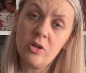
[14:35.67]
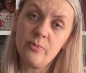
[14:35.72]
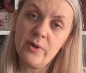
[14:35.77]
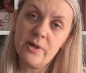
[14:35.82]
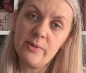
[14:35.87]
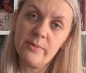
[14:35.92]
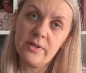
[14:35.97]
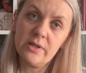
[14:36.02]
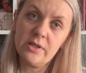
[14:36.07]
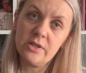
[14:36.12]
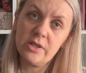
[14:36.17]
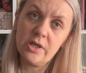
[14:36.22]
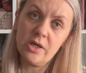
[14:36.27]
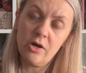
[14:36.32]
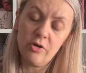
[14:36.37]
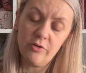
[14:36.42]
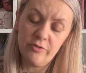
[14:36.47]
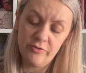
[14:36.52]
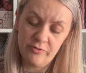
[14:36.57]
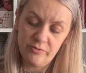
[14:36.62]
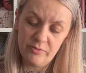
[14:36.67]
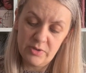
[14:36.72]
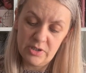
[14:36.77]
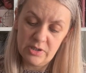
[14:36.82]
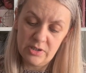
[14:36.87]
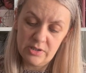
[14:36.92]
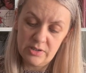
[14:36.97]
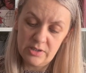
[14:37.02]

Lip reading: by Melody Hoffman